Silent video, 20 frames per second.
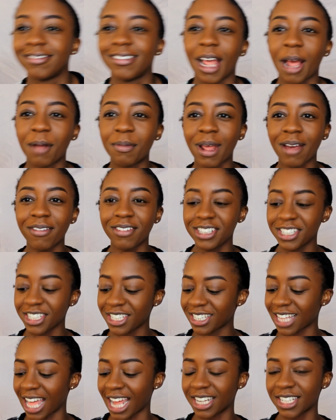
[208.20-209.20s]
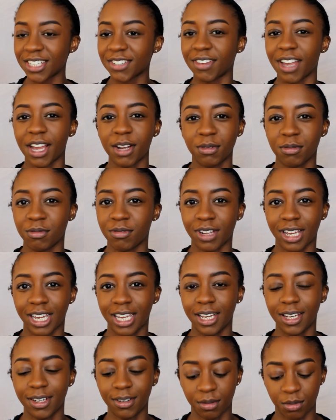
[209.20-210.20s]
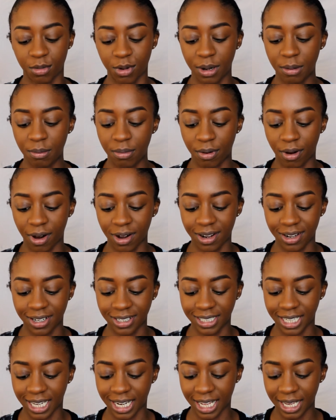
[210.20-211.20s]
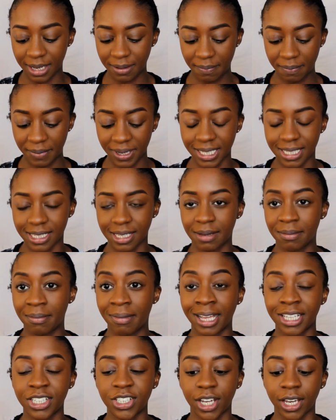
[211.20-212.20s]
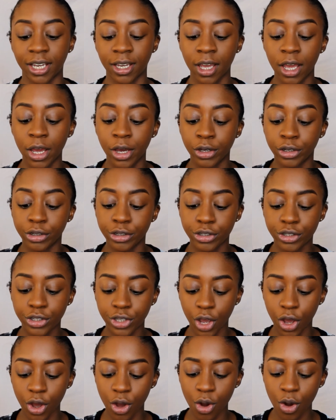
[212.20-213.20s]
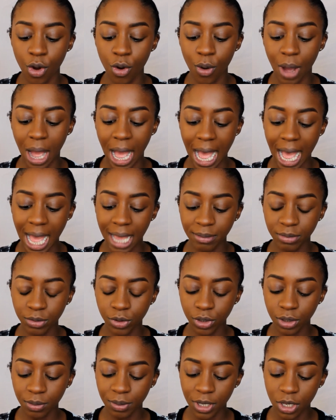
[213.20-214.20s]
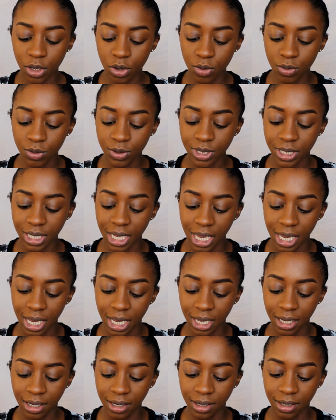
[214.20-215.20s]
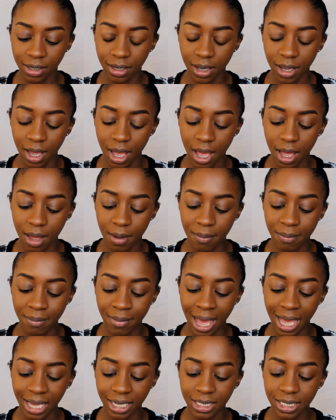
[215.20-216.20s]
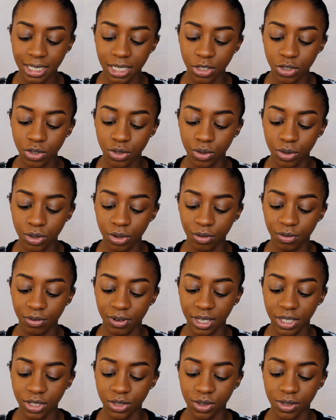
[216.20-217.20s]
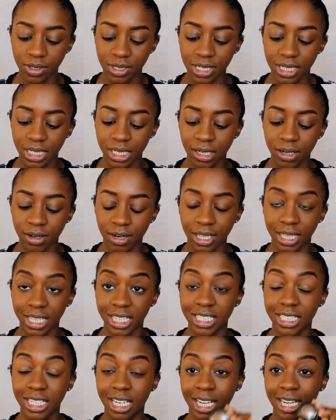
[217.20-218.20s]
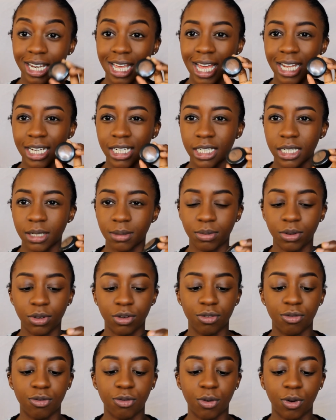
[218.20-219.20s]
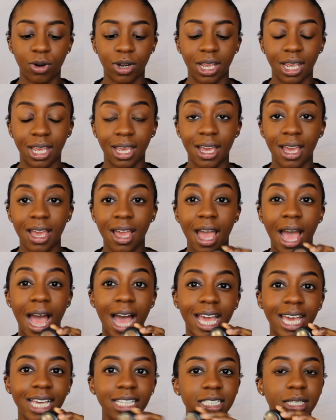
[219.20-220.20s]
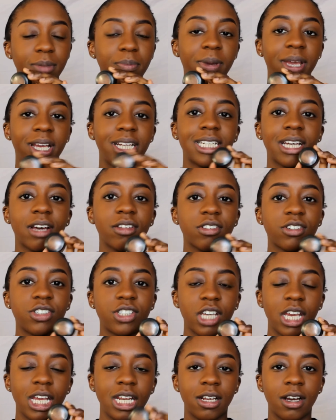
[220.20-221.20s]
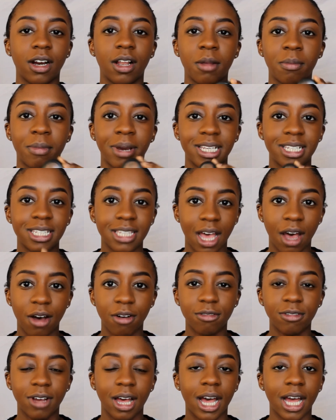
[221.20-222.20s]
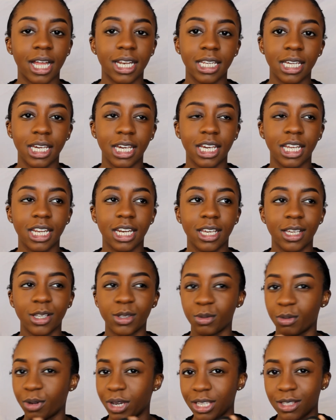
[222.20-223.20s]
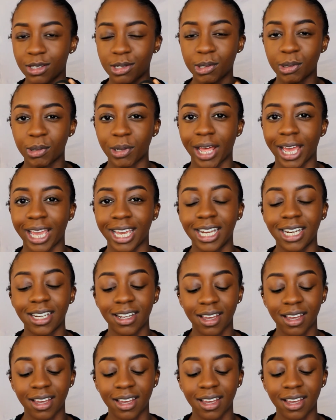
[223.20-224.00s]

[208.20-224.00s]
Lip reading: I'm never just satisfied with like one product. I like mixing and matching. So I'm gonna be using M.A.C Studio Finish Concealer in the shade NW40. I actually picked out the shade color myself and it is way too light.